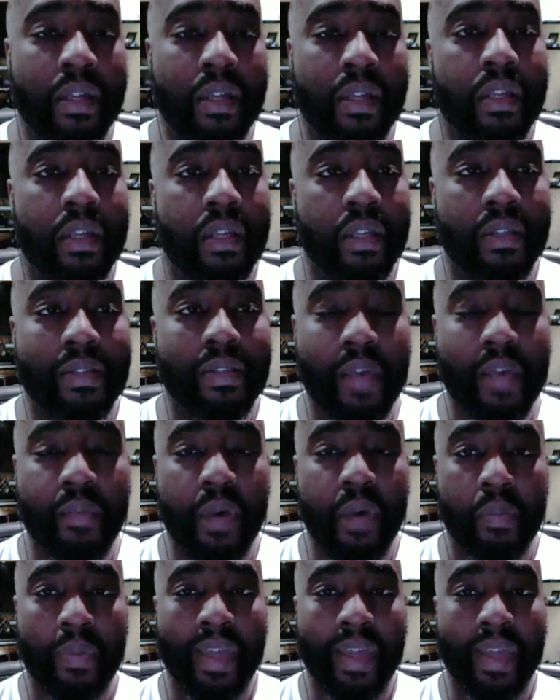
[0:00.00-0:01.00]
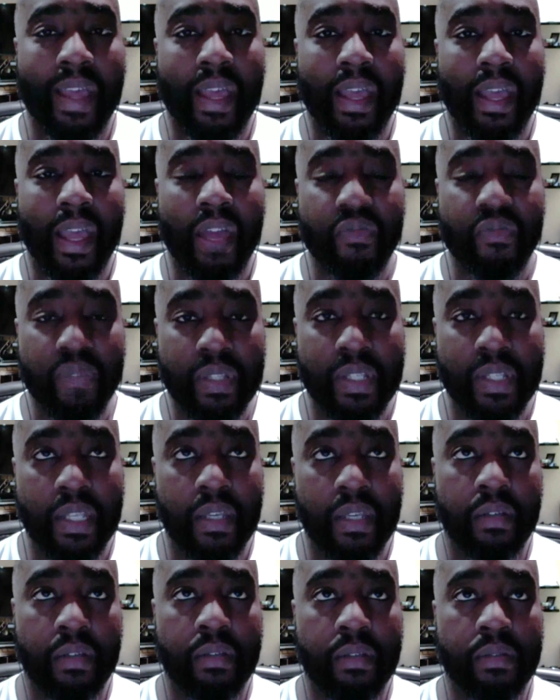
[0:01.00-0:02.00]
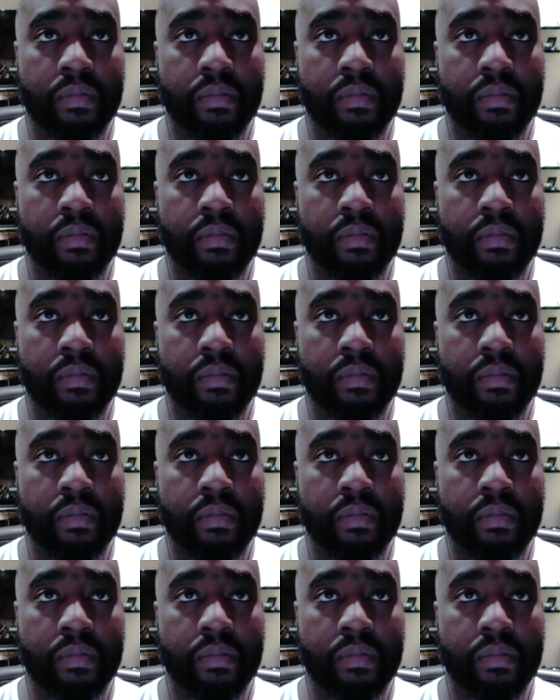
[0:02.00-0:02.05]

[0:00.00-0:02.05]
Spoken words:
sum up everything